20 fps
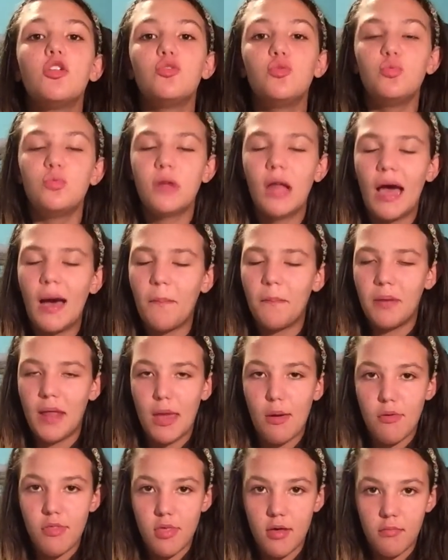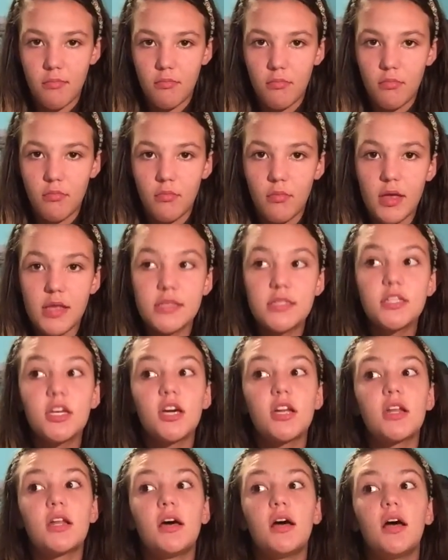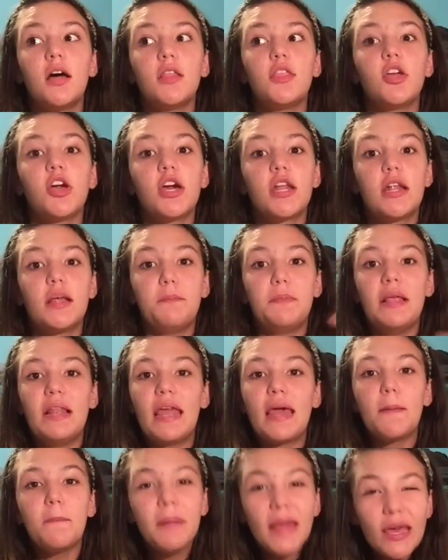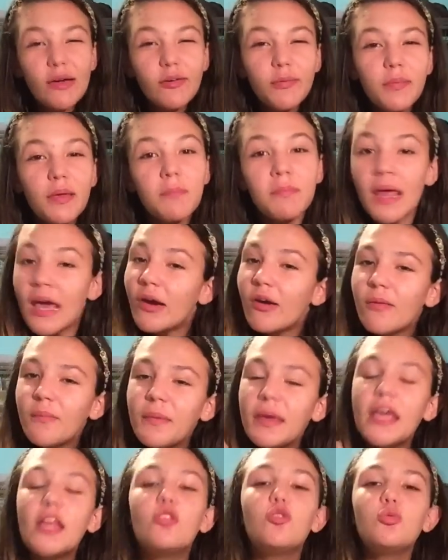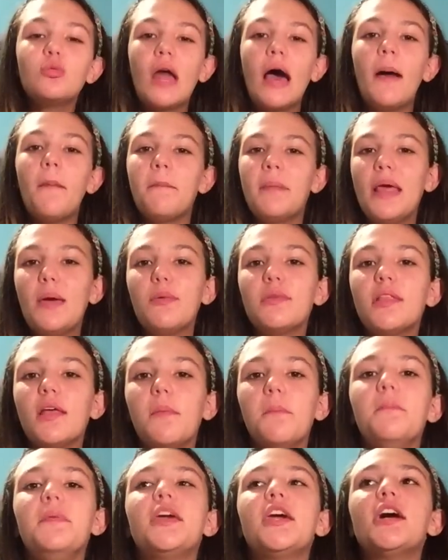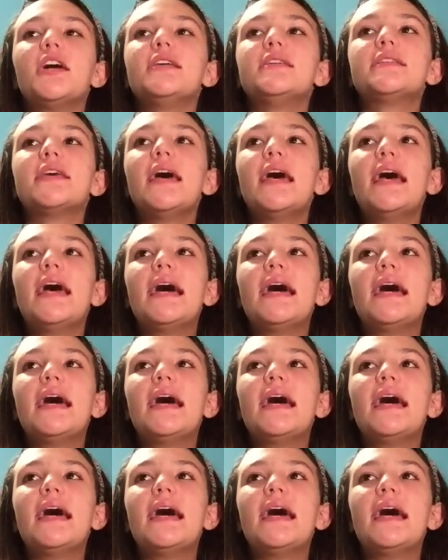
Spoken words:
Do not play with them. They're gonna be like, play with me. Do not play with them, because